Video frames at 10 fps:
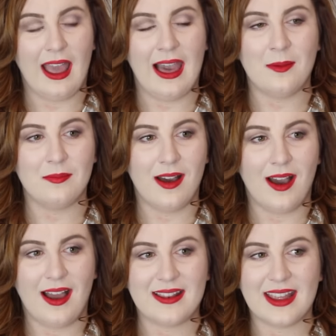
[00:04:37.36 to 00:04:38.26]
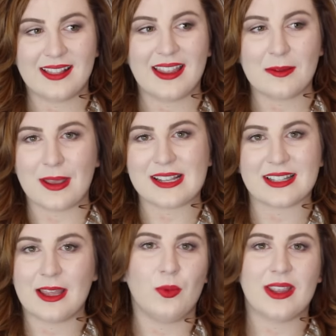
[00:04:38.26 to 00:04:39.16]
Um, and then like
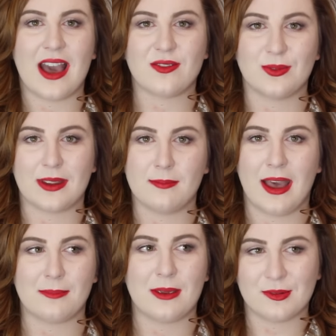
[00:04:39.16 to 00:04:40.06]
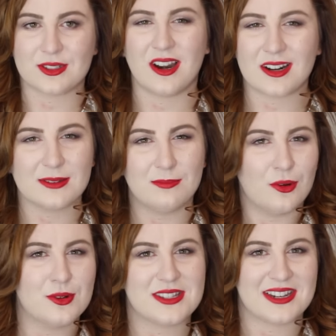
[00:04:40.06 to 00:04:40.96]
basically a week after we came back people started
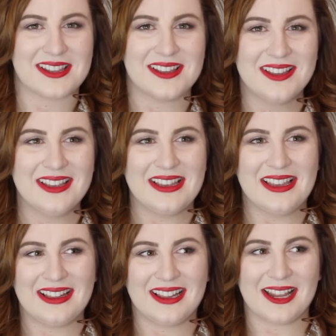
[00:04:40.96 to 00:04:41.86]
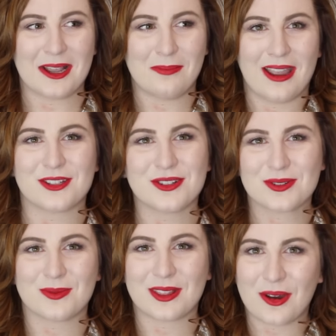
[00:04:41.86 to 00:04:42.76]
posting like
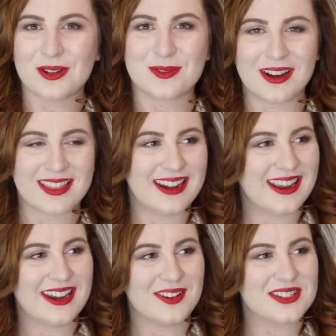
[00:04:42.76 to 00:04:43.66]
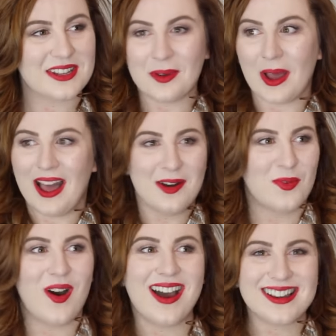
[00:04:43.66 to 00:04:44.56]
pictures with Cogsworth in it, and I was like,
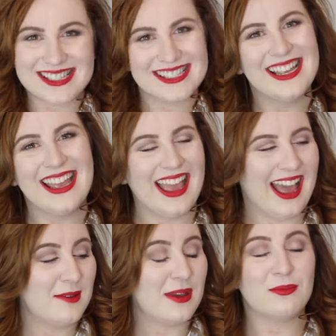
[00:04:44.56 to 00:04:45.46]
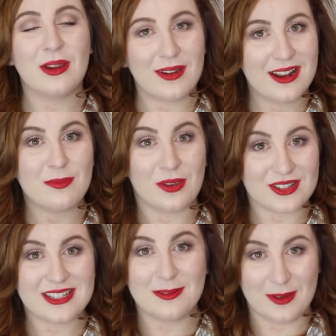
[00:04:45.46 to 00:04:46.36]
what? Um, and we were in the
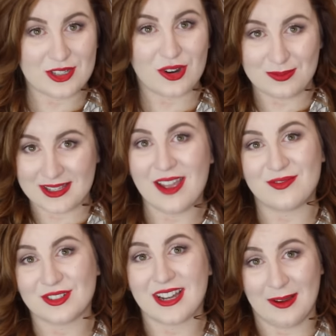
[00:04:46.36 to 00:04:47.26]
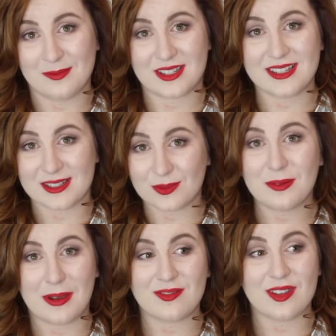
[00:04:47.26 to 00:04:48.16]
Beauty and the Beast shop several times because it's
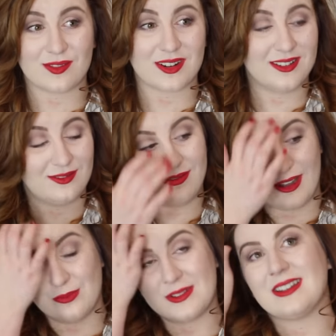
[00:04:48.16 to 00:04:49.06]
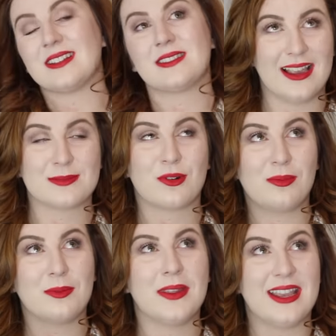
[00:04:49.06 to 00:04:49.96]
one of my favourite films, and it's it's
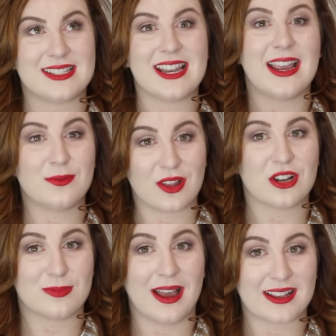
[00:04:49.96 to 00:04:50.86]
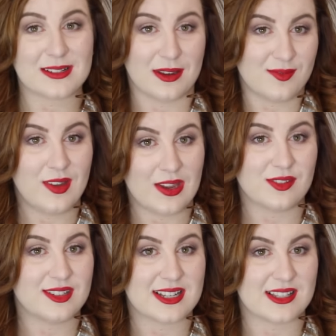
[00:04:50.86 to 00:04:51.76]
probably, it's tied with Hunchback as my
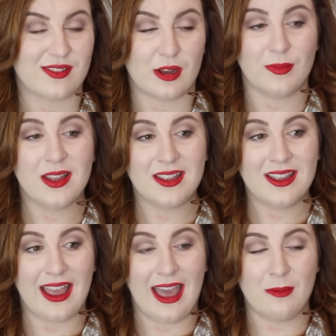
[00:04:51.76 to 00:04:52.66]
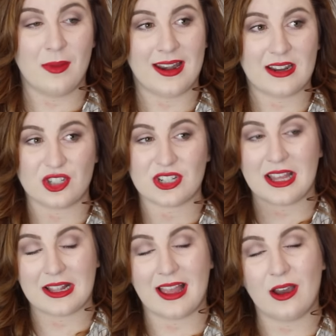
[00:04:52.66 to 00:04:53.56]
favourite Disney film, um, and I
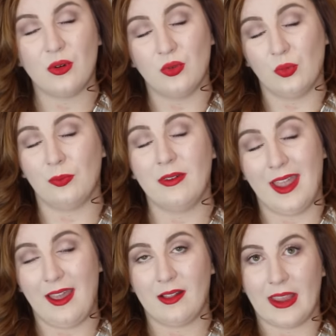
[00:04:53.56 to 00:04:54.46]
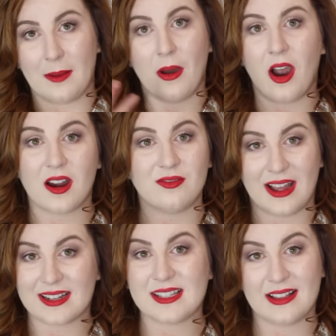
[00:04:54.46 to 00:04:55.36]
just think that whole like part of
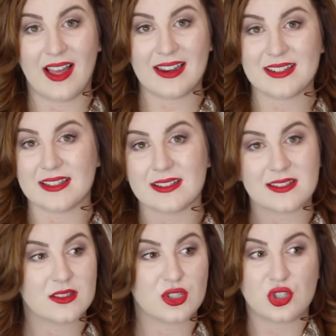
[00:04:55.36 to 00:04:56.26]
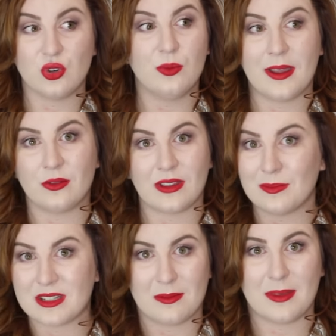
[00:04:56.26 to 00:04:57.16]
Fantasyland is so well
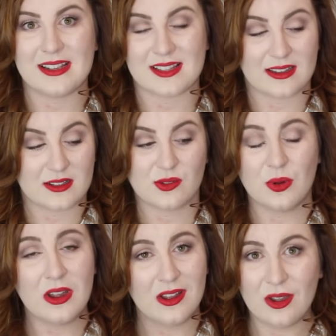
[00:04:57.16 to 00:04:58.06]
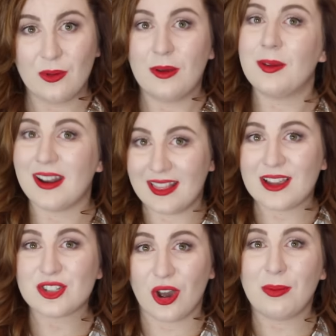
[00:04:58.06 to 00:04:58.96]
themed and amazing, so we were in
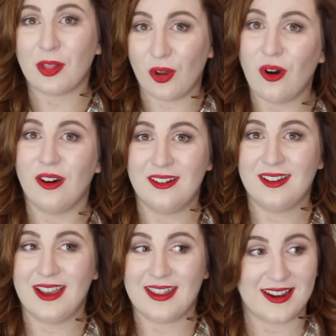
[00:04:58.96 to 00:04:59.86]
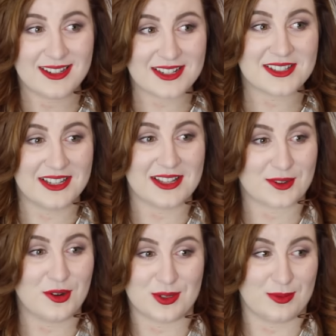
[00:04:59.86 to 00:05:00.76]
that shop a lot, and I didn't see
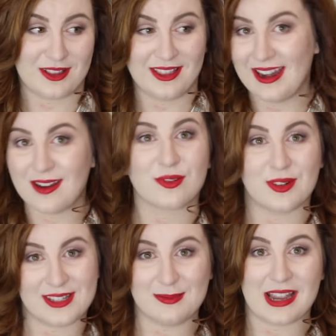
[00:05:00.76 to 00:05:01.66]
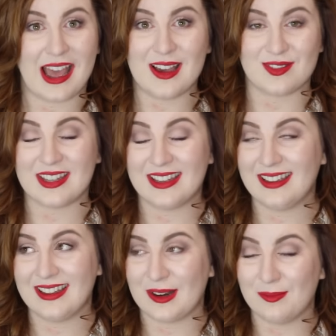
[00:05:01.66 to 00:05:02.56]
this Cogsworth and everyone seemed to have it
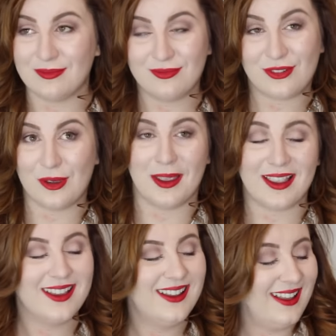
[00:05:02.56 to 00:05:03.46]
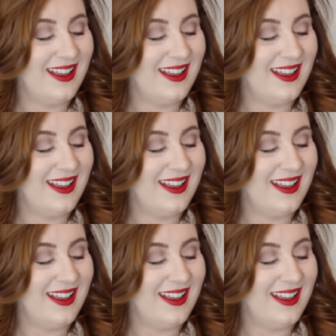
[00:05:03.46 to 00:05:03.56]
and I'm fuming,